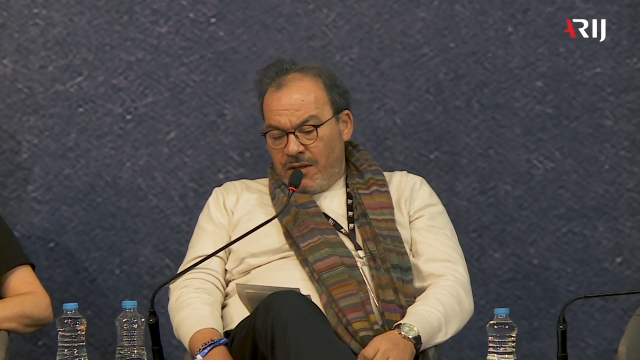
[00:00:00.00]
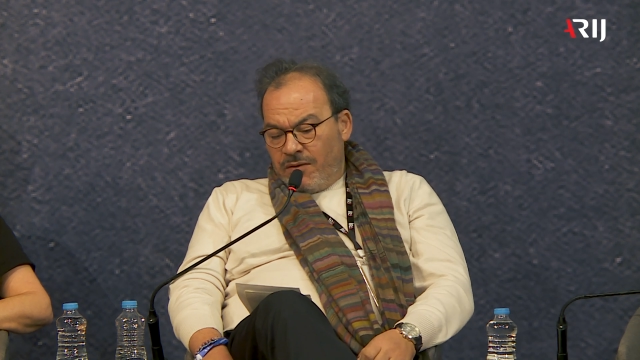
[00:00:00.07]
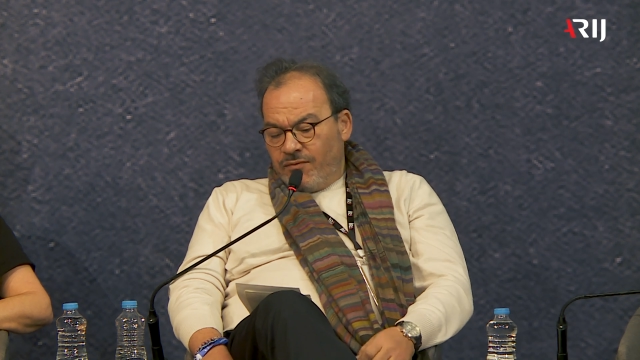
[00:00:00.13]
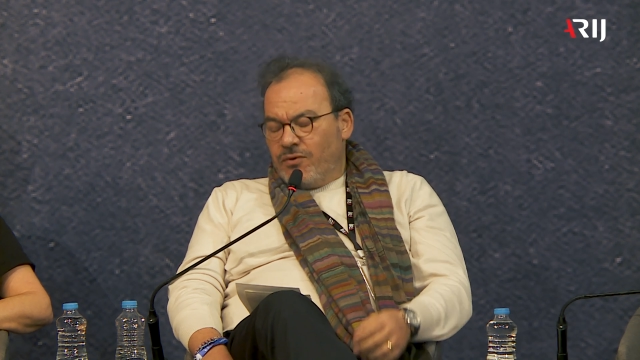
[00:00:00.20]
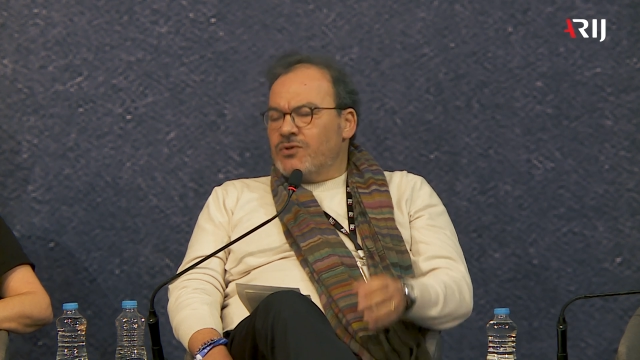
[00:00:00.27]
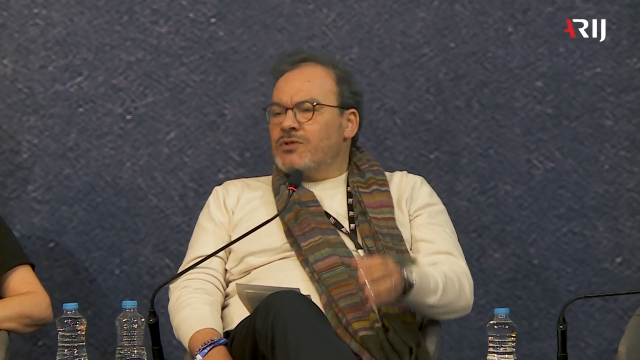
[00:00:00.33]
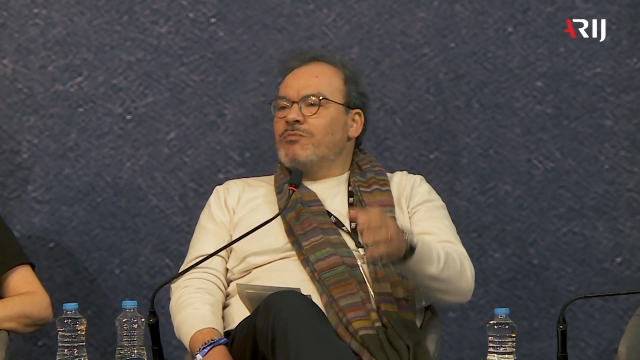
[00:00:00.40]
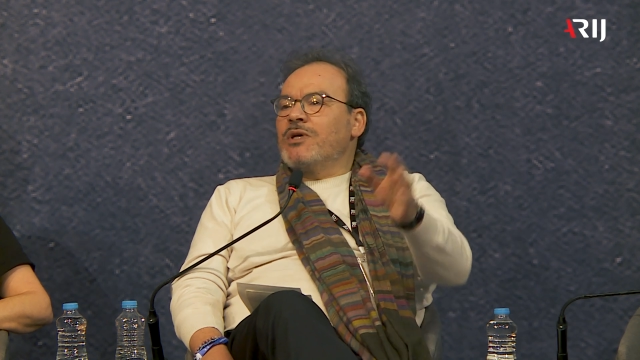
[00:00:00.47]
Of
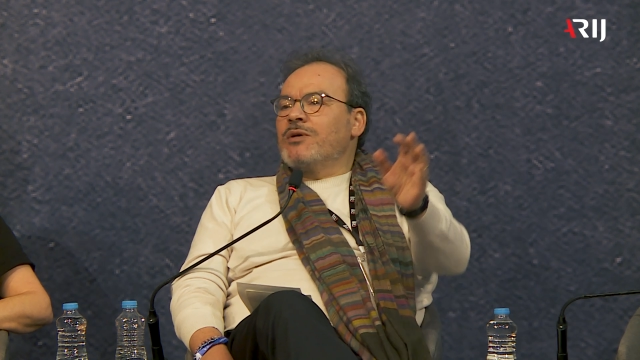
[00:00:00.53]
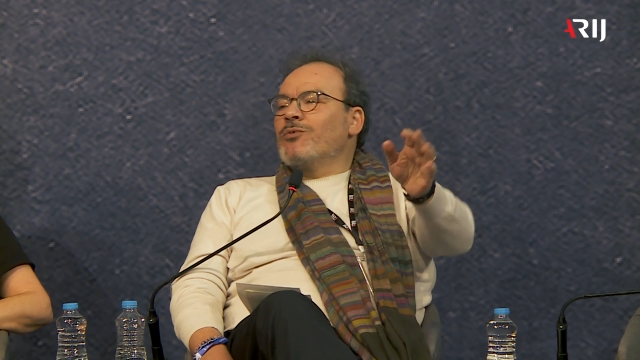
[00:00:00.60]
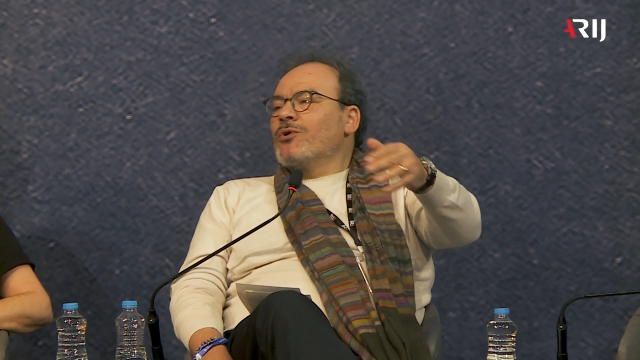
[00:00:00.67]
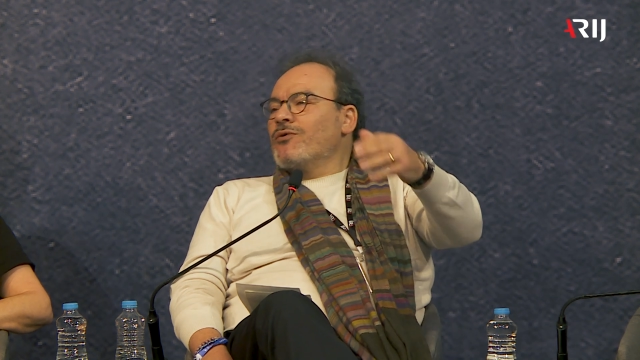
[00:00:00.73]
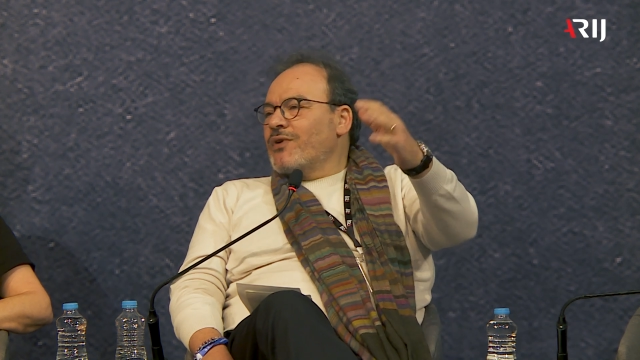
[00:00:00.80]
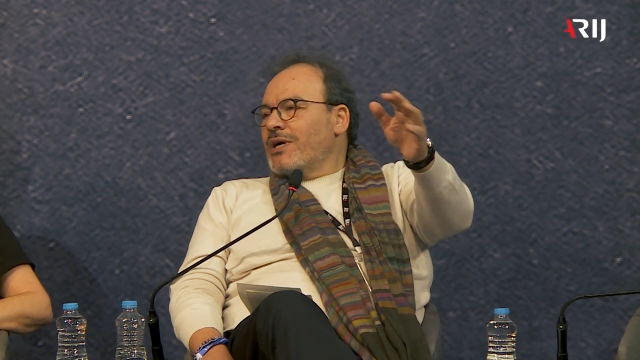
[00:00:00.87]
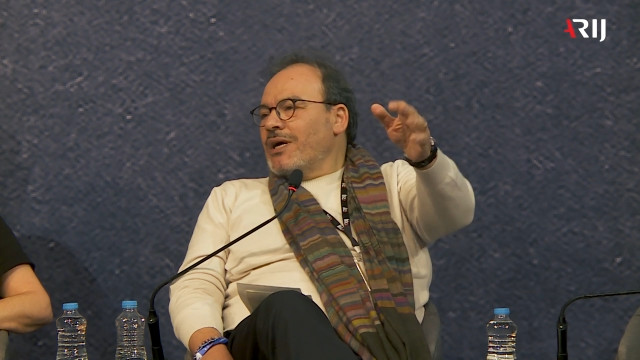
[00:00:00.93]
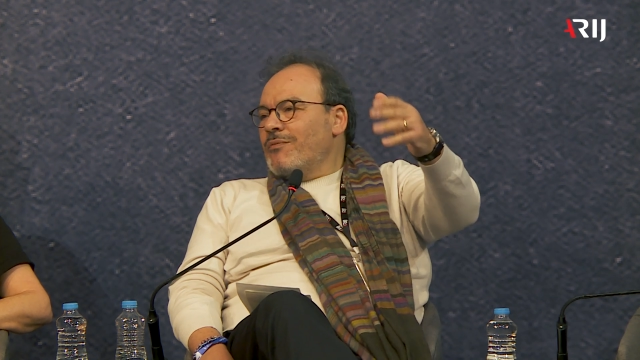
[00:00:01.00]
course, people
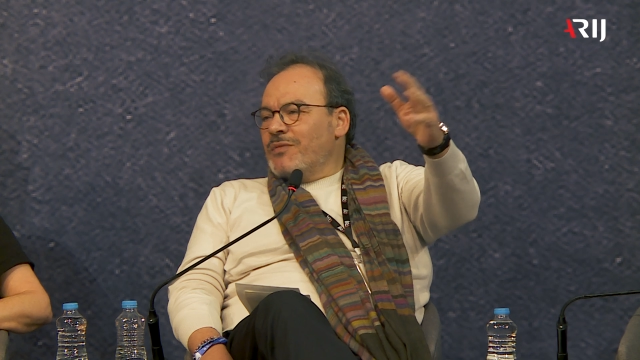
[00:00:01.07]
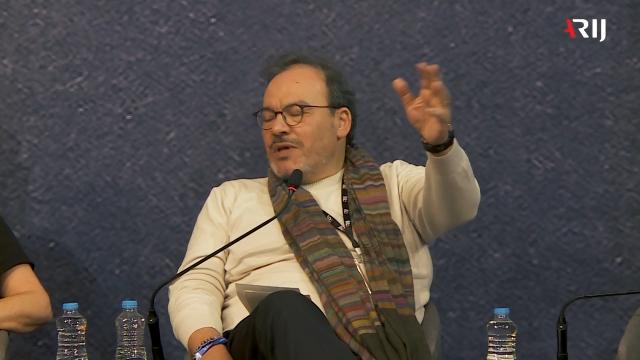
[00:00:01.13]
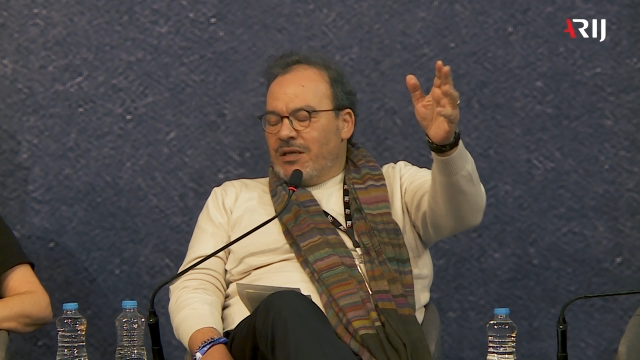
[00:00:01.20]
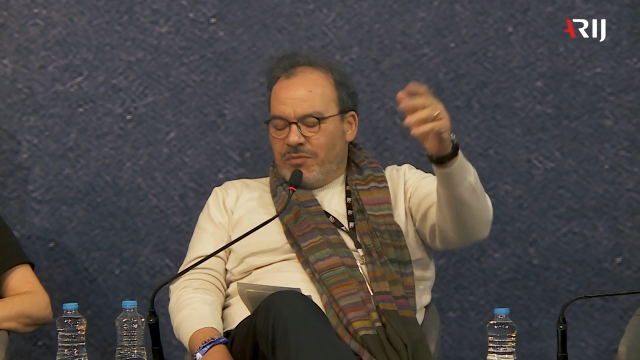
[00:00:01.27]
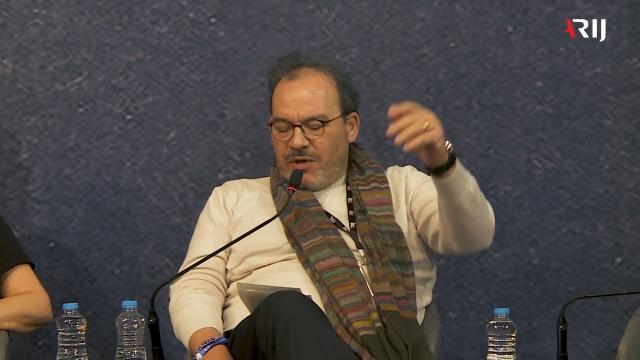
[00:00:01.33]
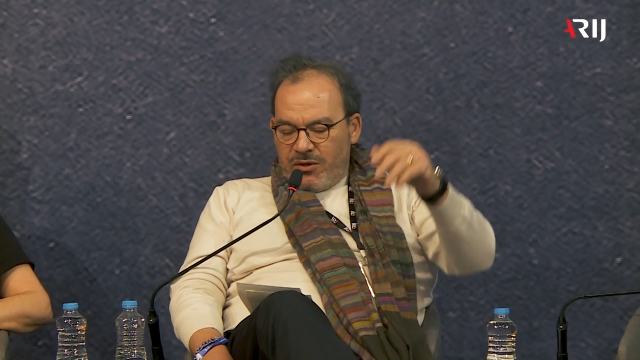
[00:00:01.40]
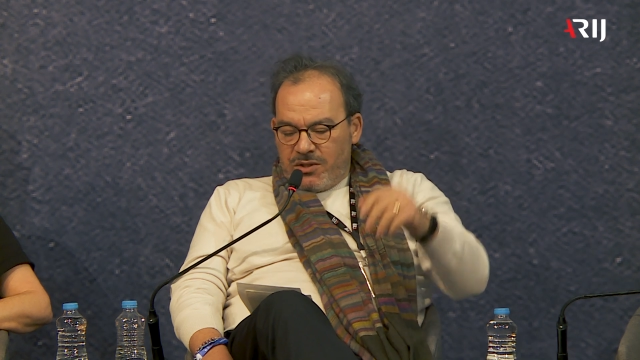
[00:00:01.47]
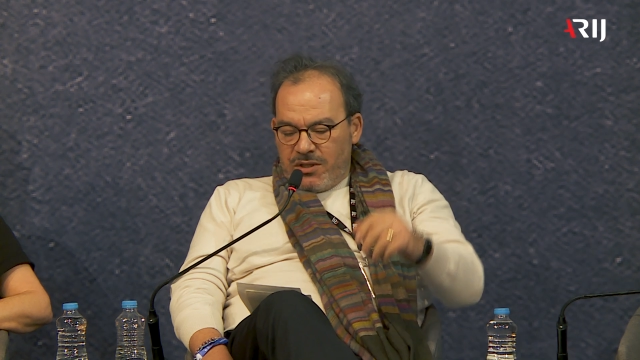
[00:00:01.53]
overcome that
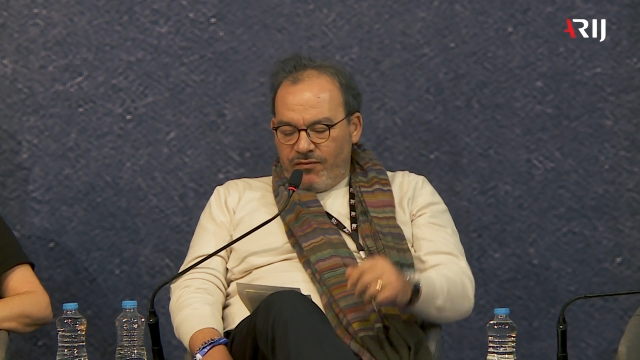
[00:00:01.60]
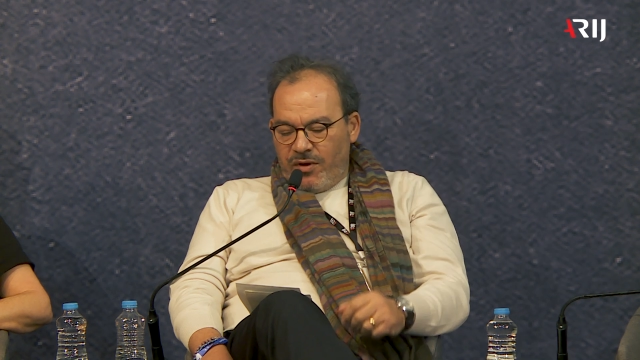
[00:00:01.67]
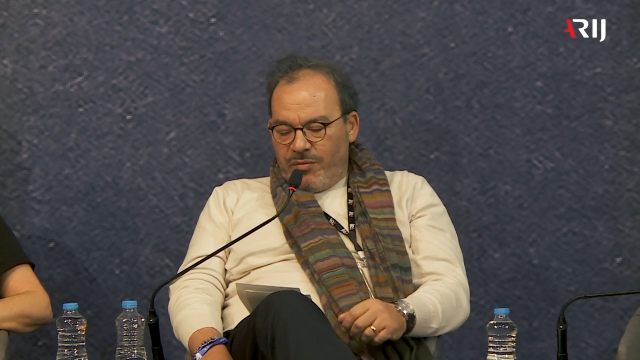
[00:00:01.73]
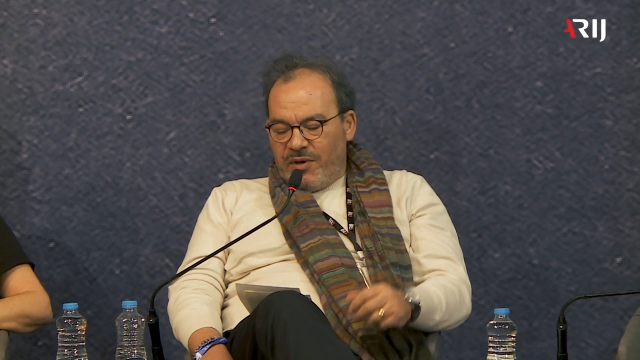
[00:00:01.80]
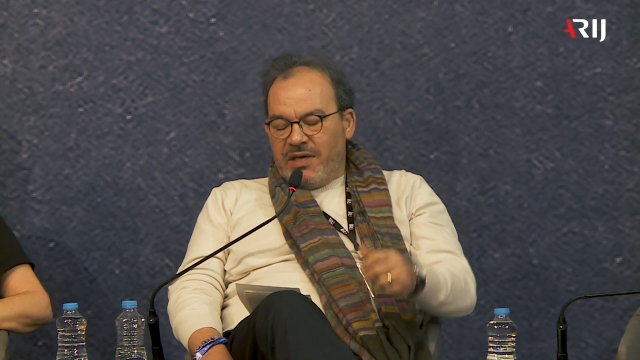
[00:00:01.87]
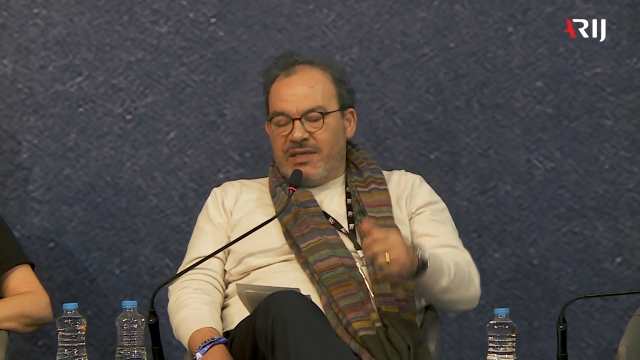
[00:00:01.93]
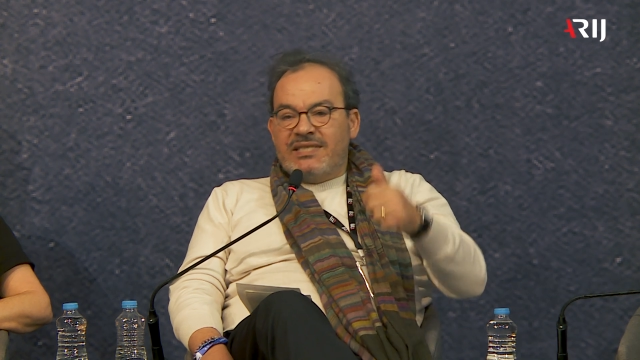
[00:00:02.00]
by using VPN.